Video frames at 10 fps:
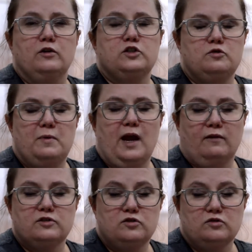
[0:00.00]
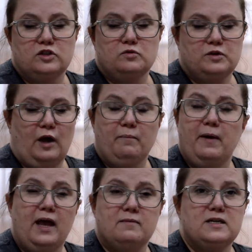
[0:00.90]
that you may have to do this without
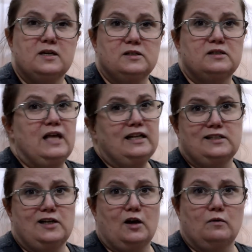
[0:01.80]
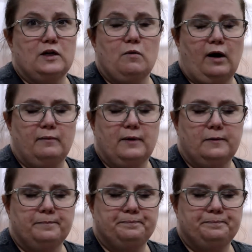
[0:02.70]
pay because that's not a requirement.